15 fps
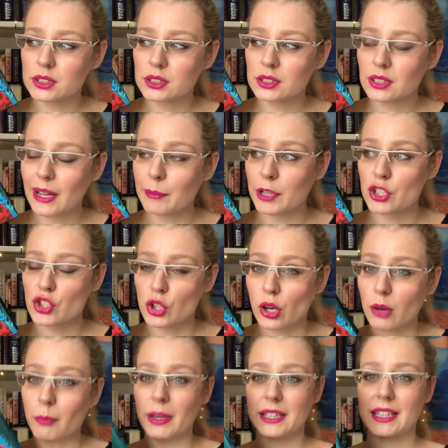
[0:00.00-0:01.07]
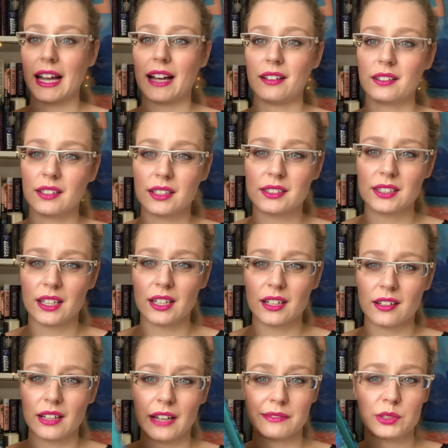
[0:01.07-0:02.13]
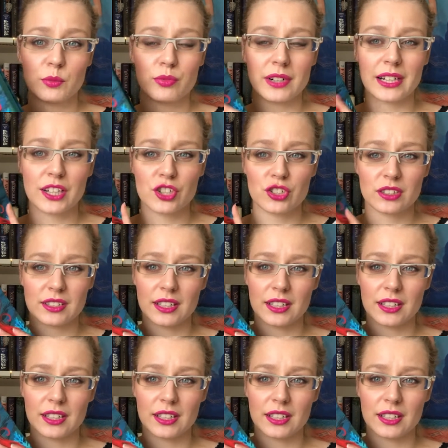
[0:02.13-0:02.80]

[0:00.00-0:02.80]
I'm not sure, but yeah, it's gonna have separate edges